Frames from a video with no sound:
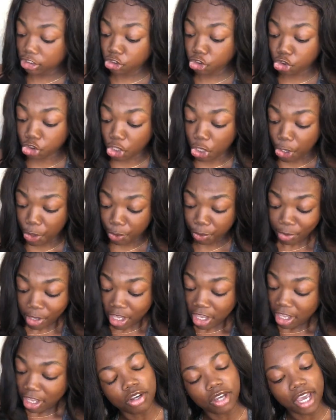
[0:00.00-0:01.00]
So
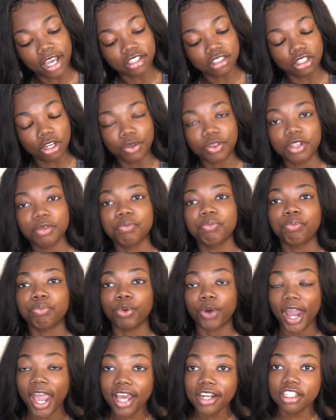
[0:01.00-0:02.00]
okay, so the
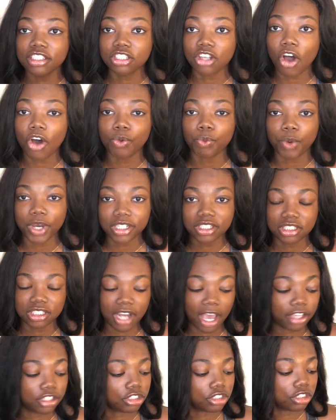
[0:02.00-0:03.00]
brand is called Waist
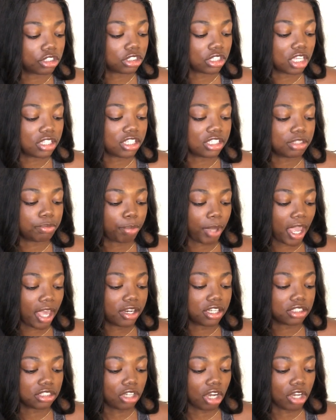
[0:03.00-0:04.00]
Snatchers, and this
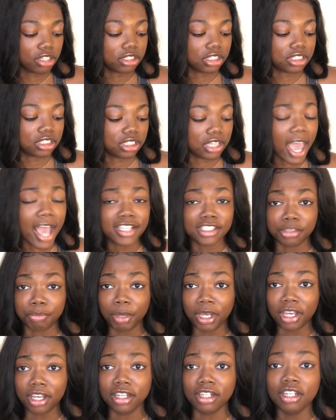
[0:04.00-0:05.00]
band is called the Snatch
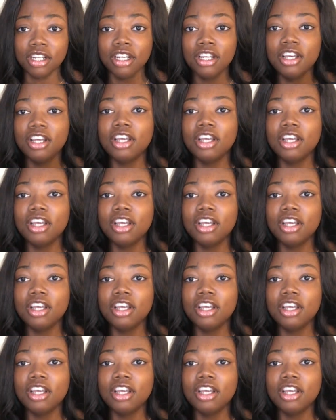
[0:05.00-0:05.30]
band.